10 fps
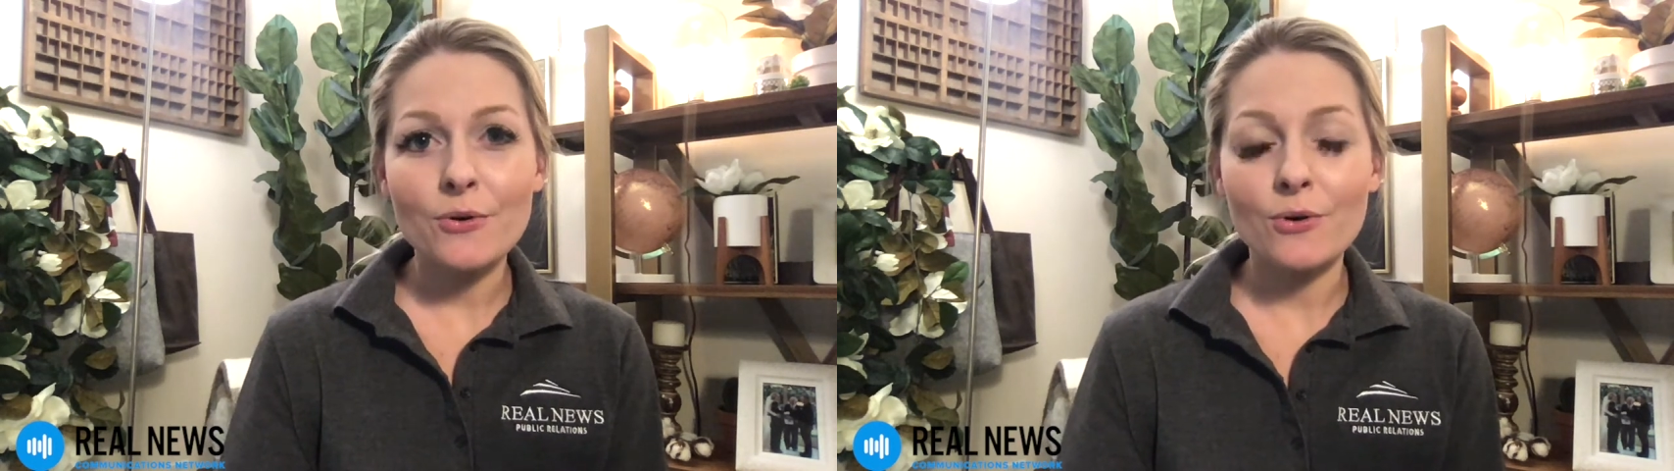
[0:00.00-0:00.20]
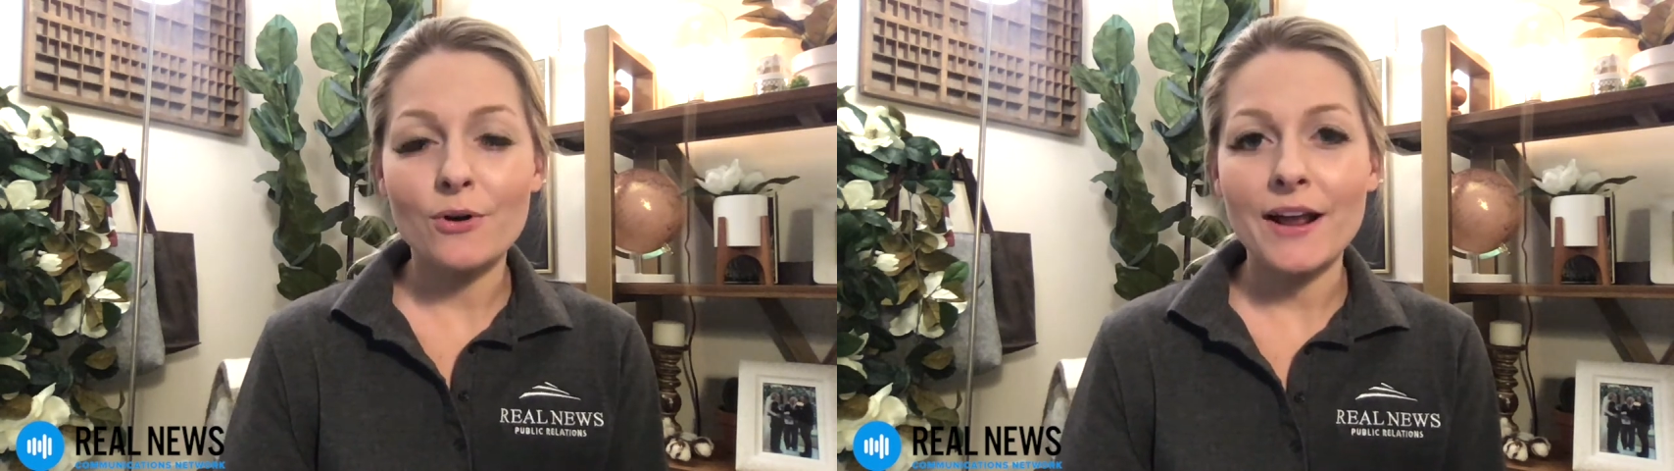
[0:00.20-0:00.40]

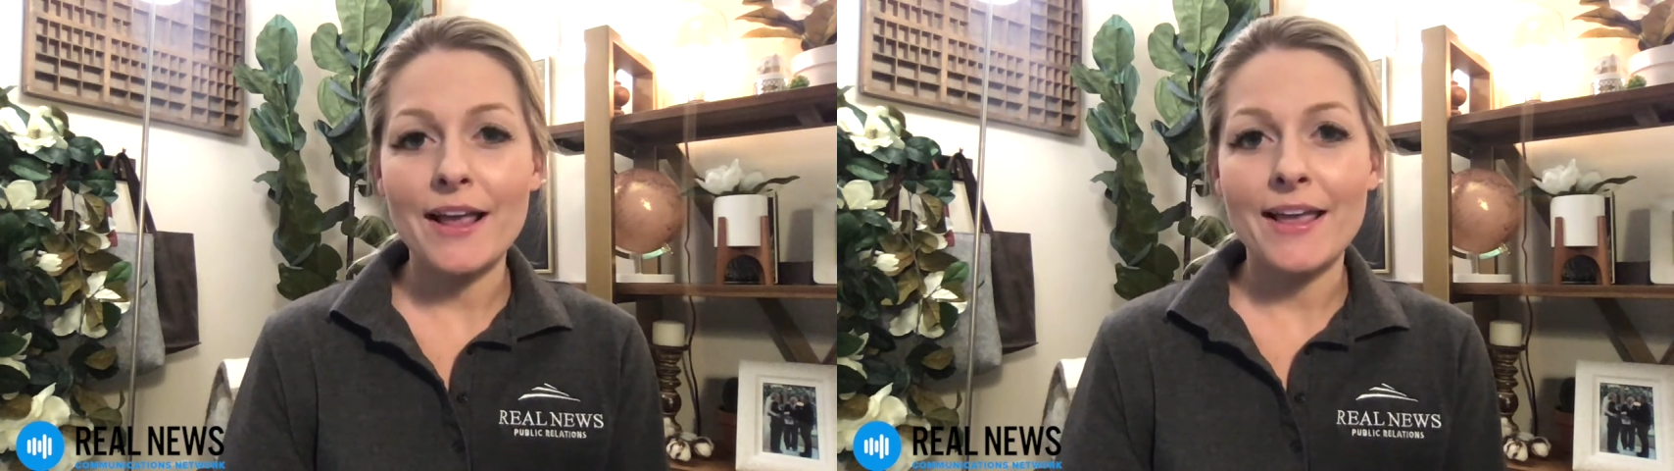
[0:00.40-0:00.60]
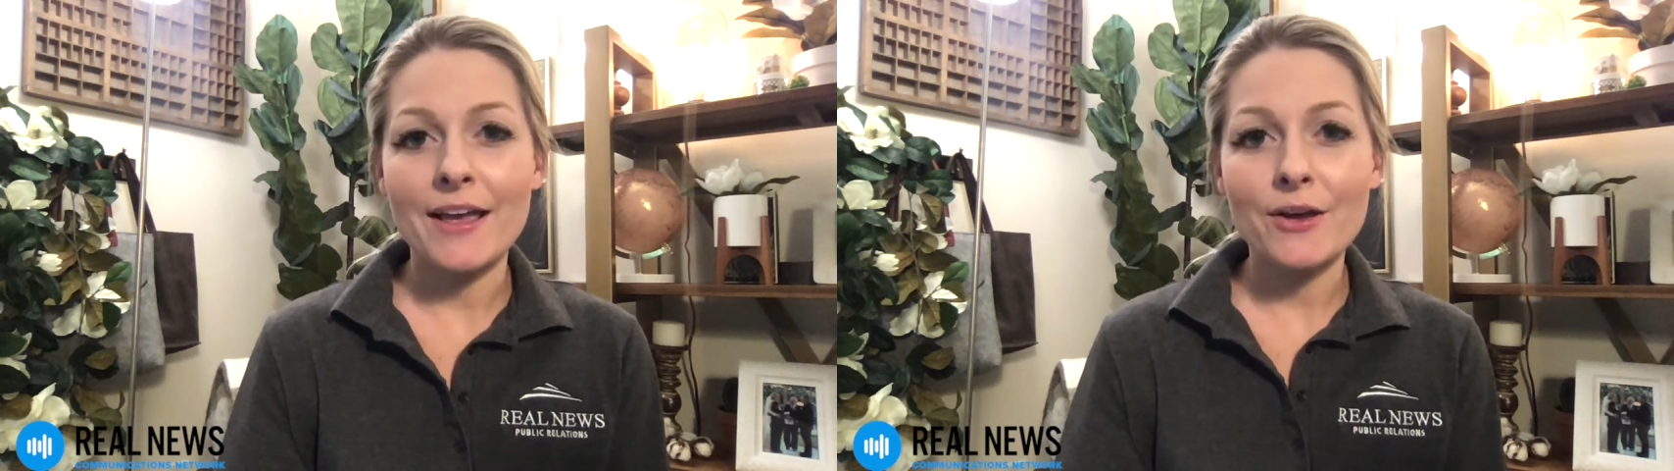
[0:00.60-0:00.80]
or
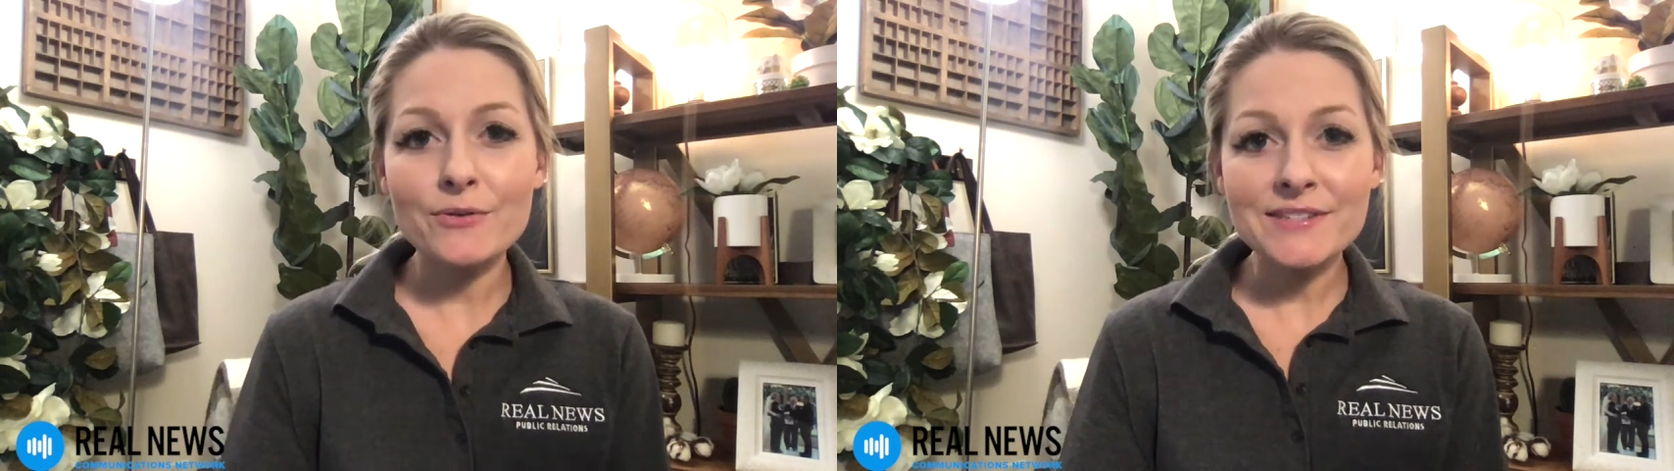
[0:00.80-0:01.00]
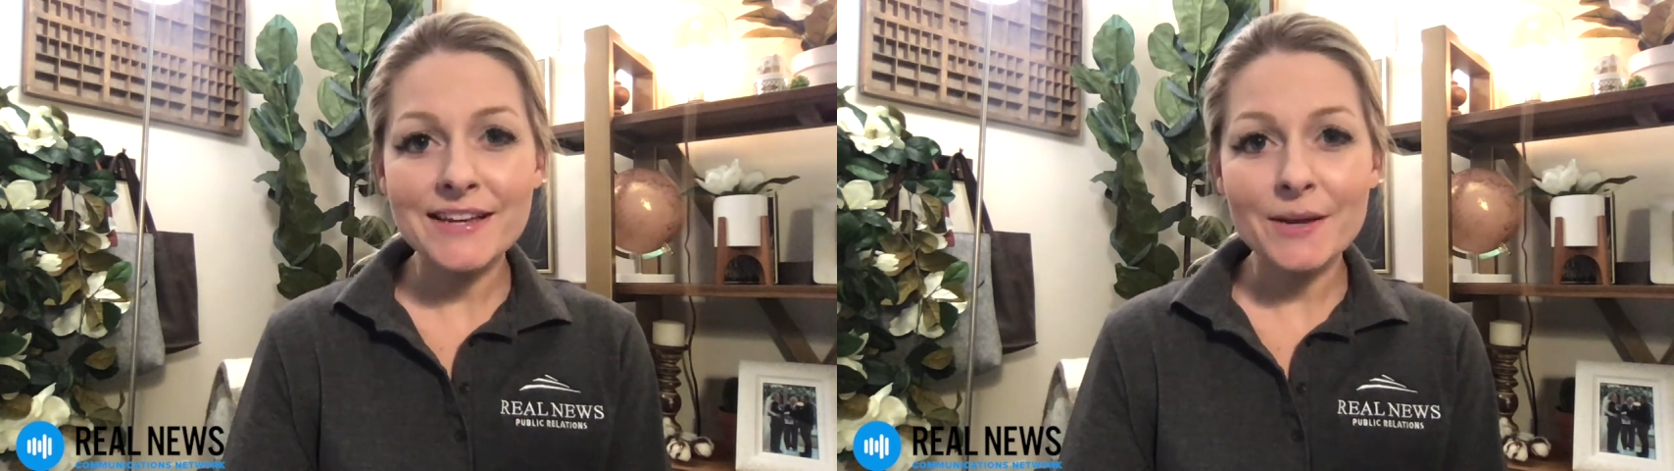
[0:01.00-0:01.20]
a
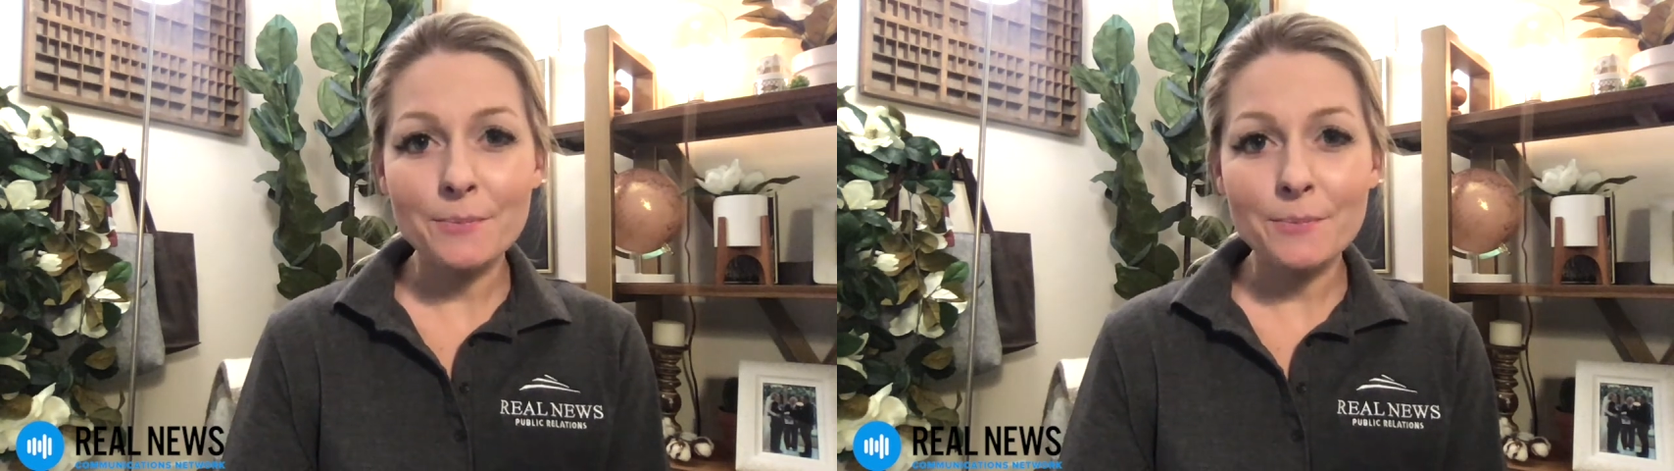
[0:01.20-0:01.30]
hosting